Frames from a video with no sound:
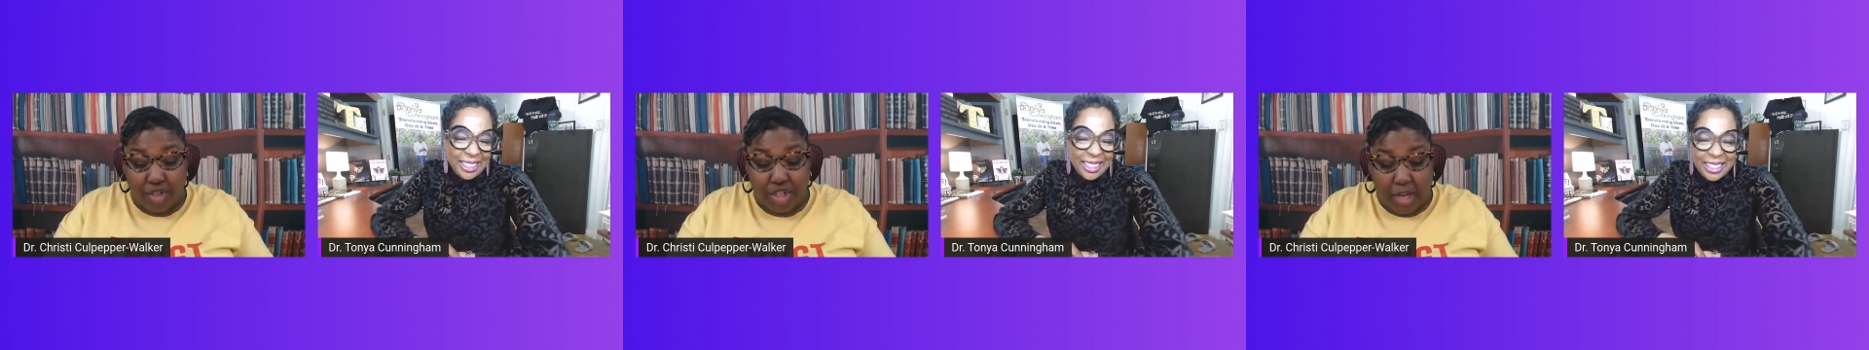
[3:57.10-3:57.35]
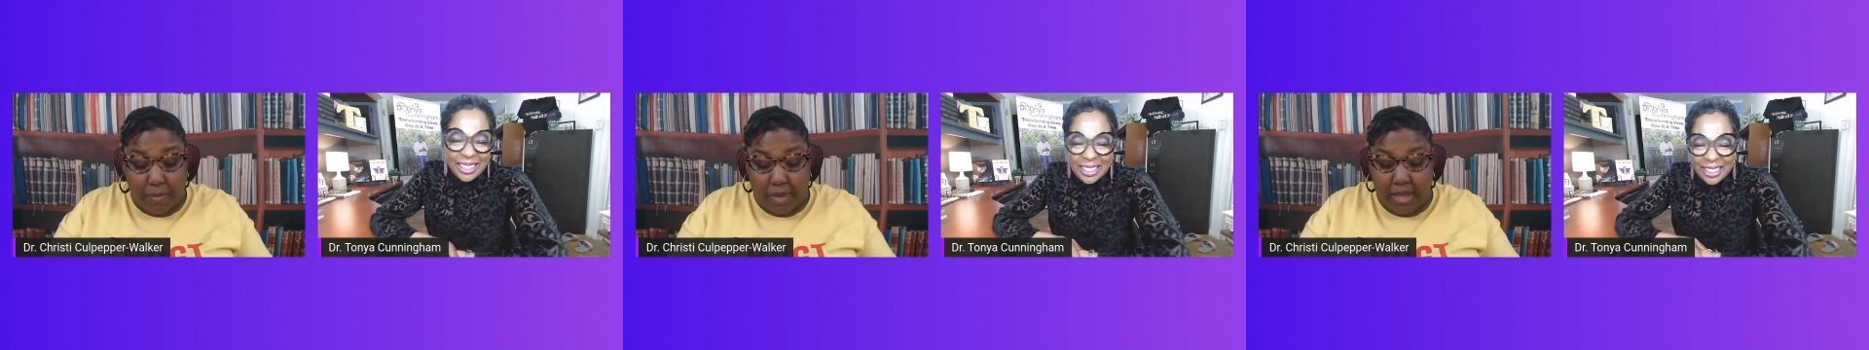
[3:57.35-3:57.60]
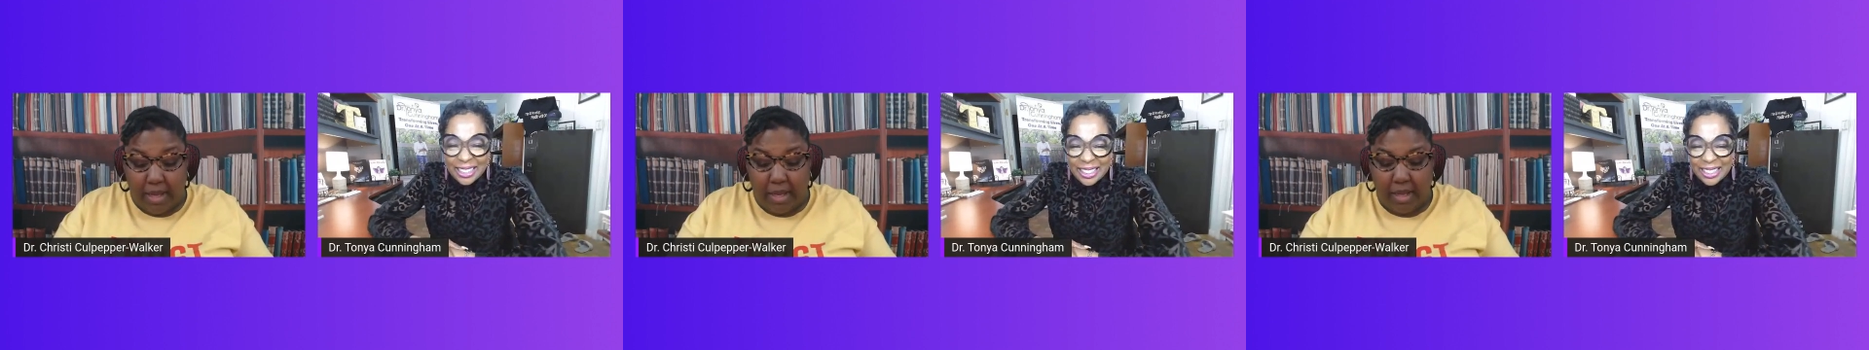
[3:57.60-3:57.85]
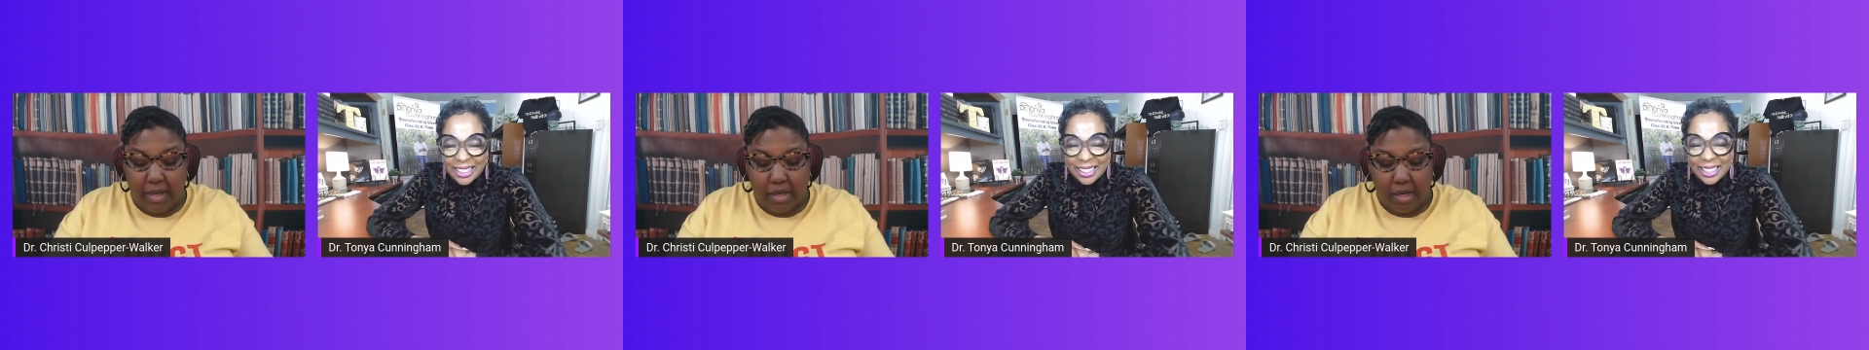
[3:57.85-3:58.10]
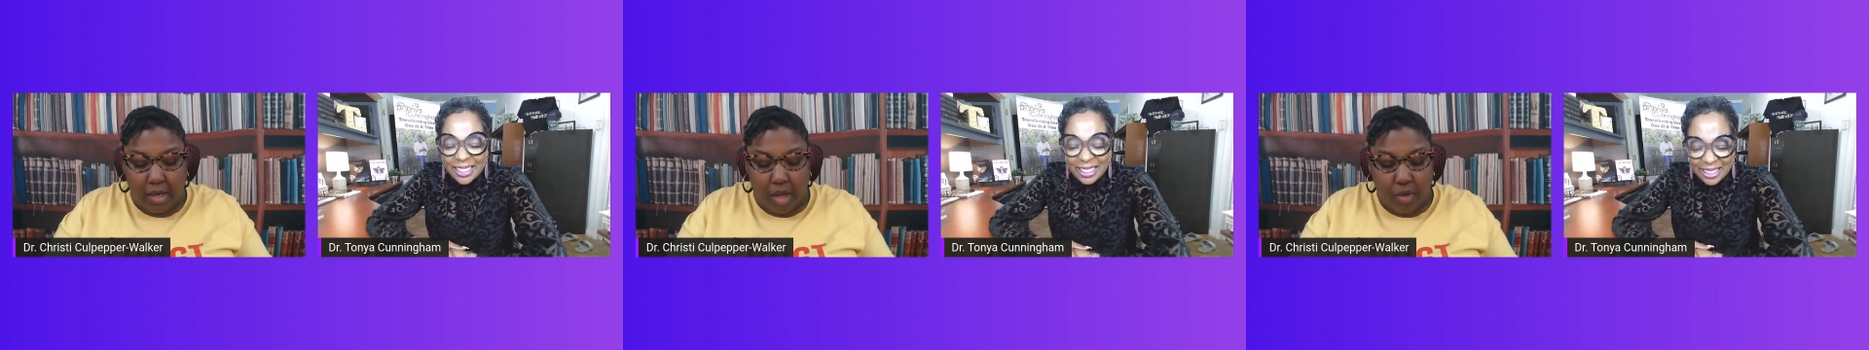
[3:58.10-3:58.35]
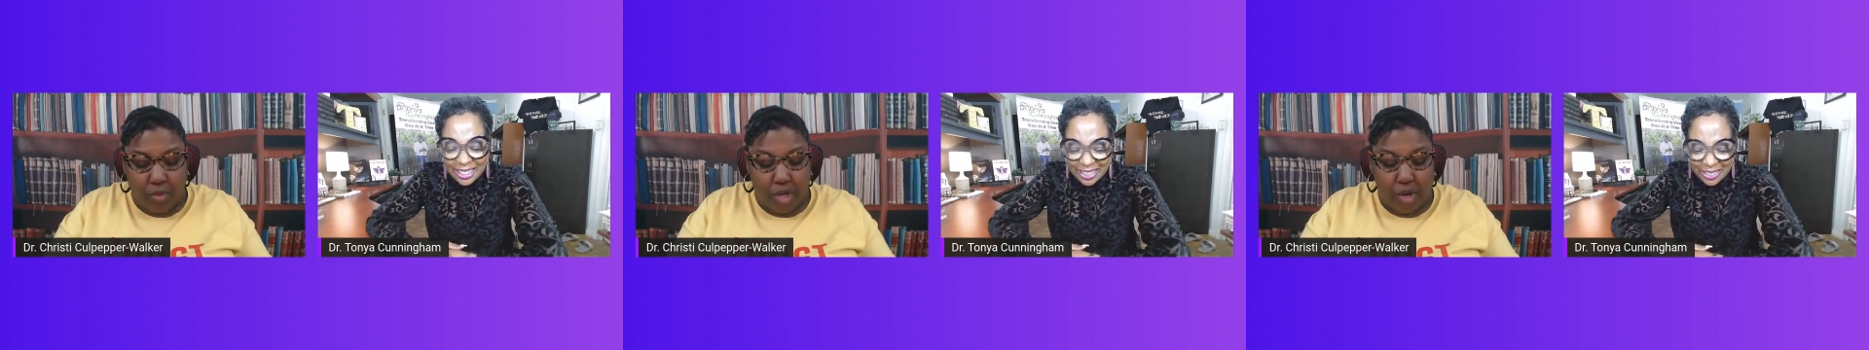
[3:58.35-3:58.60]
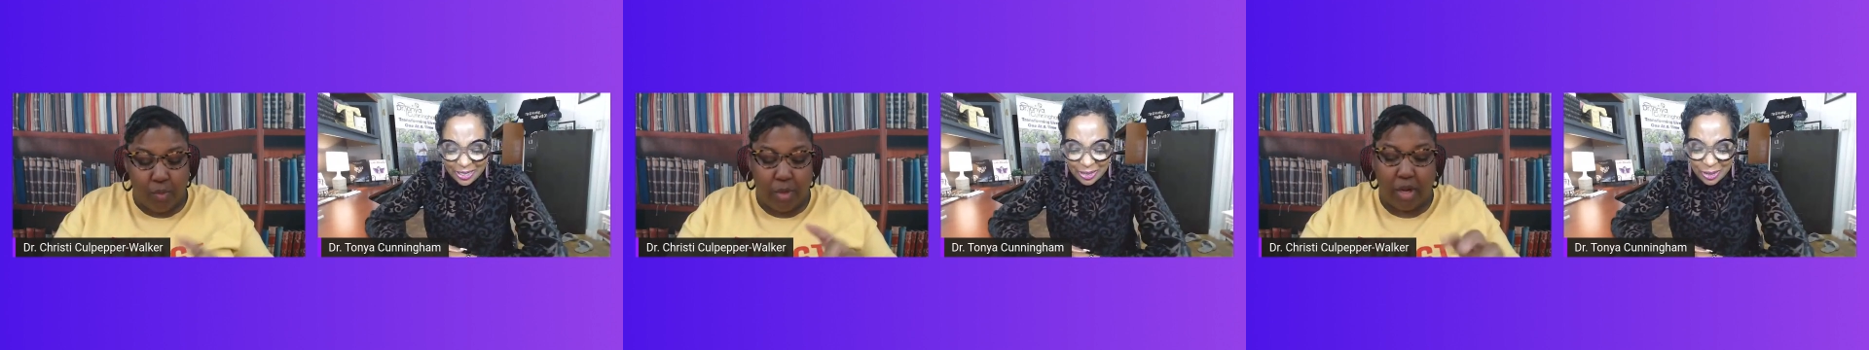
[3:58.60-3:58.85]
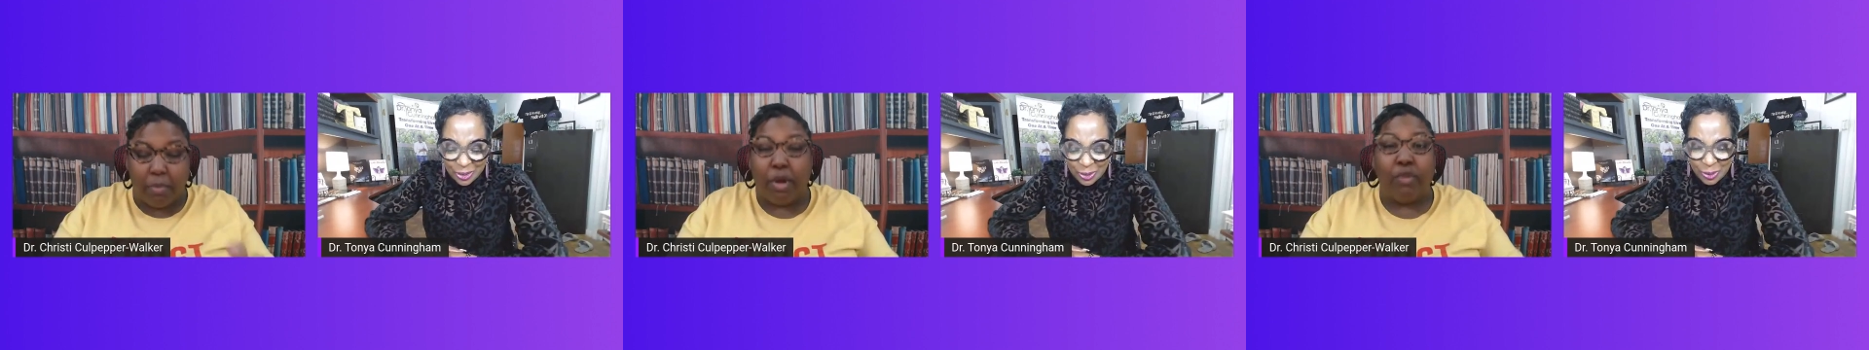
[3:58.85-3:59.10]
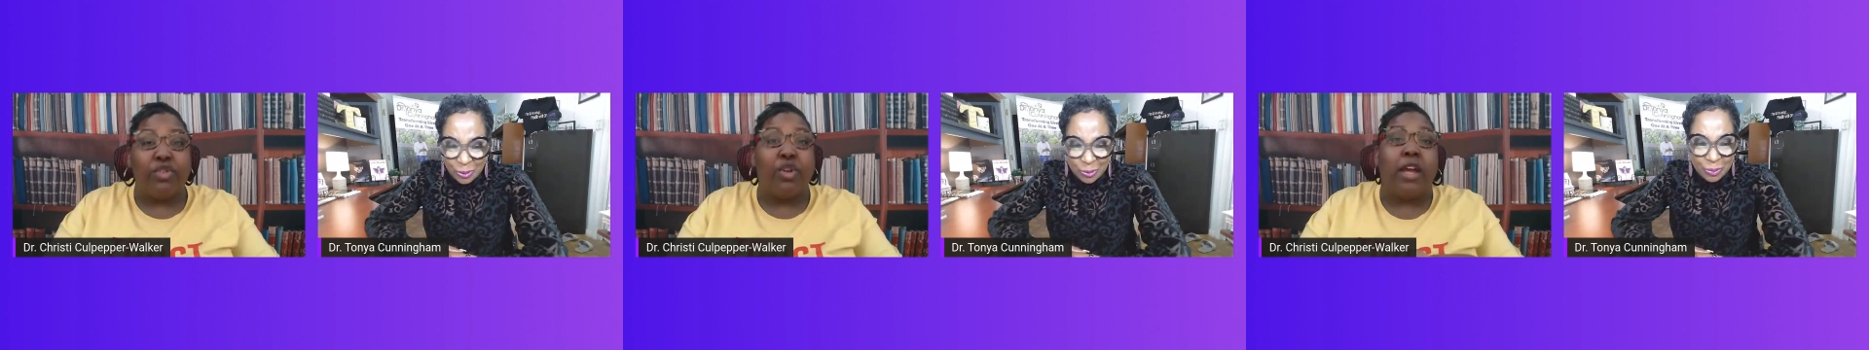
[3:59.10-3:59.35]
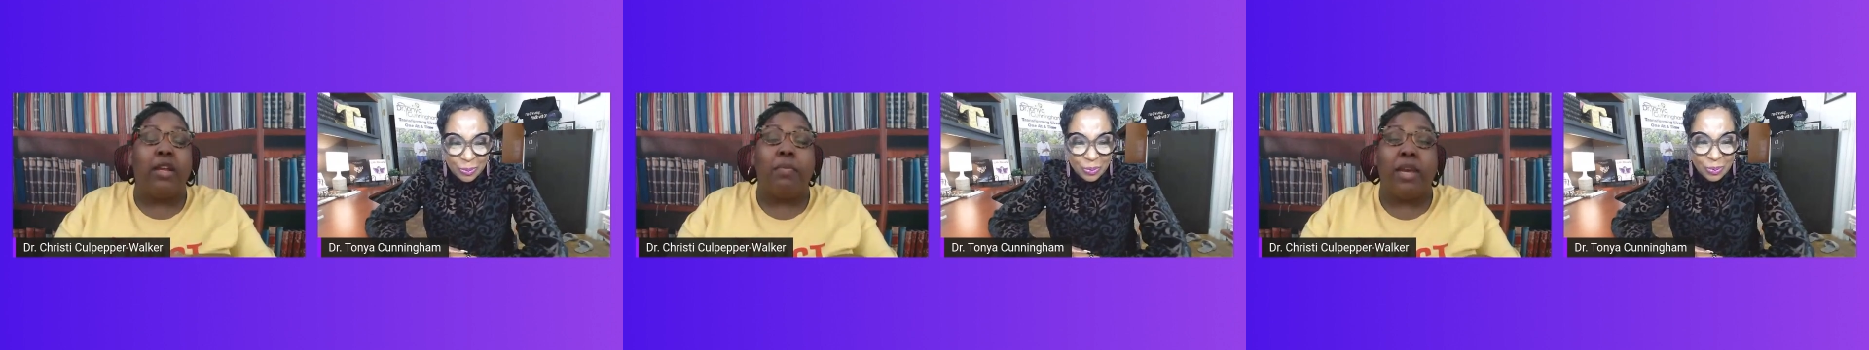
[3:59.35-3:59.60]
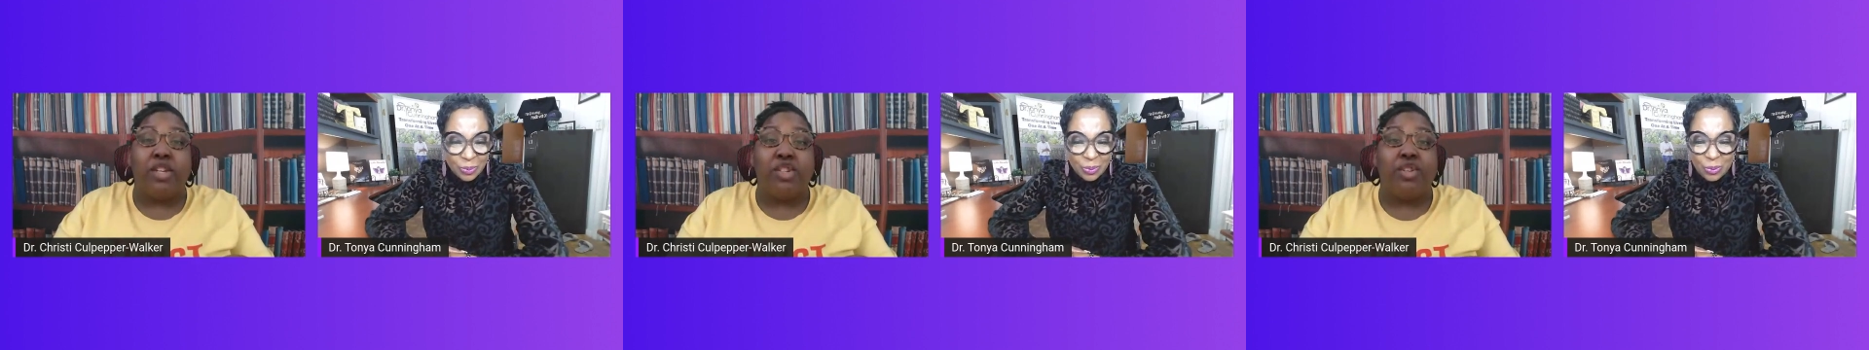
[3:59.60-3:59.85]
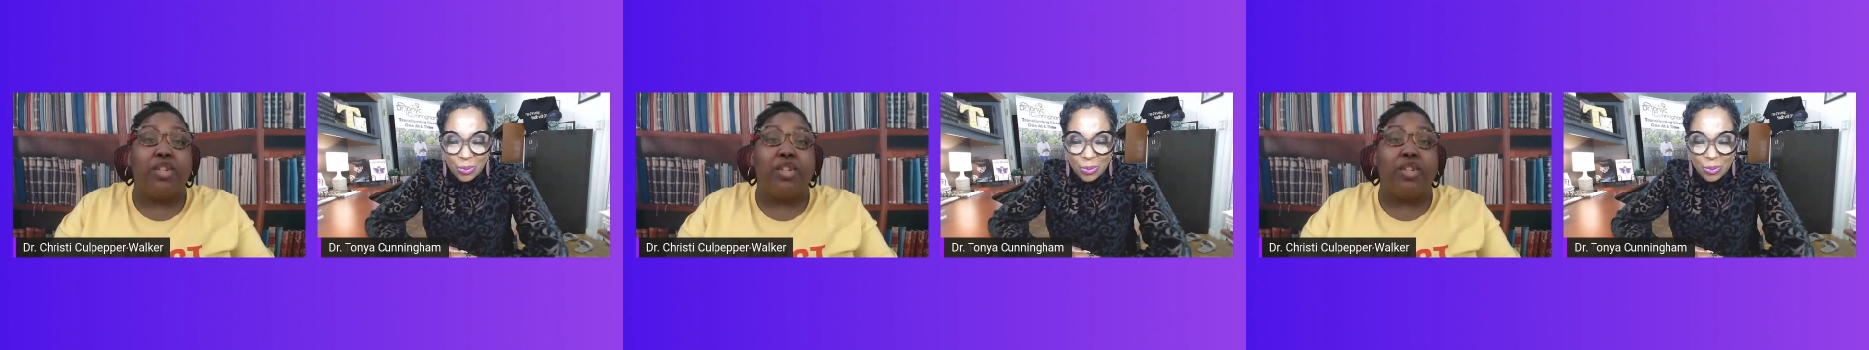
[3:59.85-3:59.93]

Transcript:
Speaker 1: jump in. Hold on. We are both trying to make sure